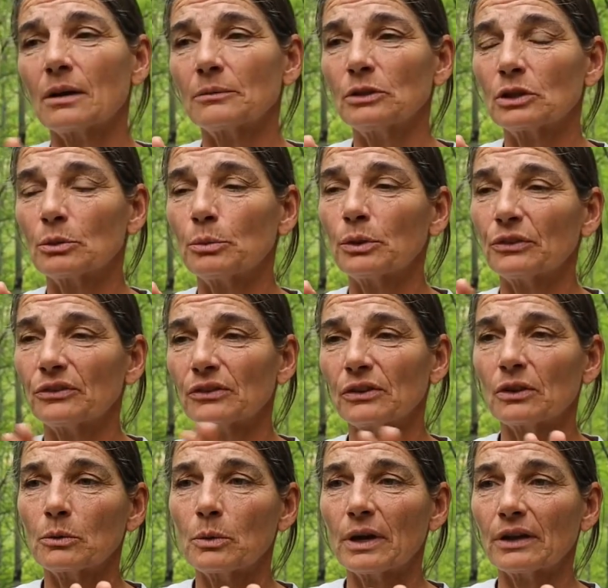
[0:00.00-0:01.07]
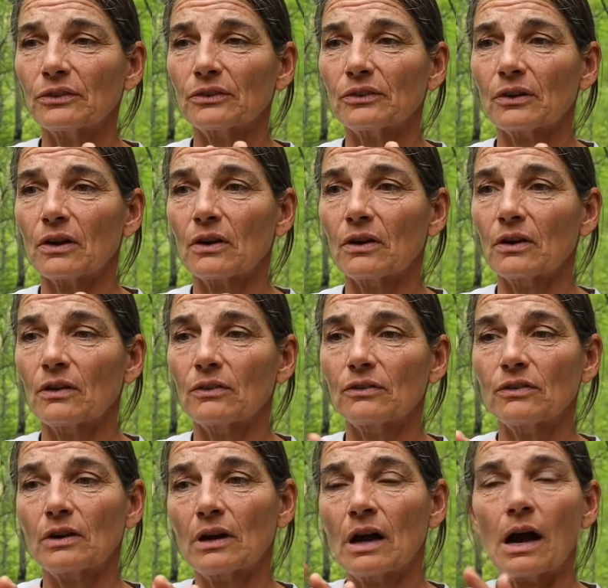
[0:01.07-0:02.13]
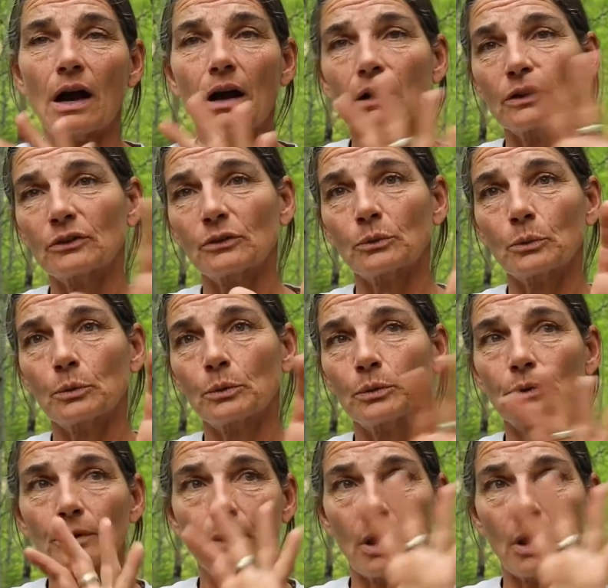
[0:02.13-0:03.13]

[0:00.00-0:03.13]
you could put silhouettes of hawks or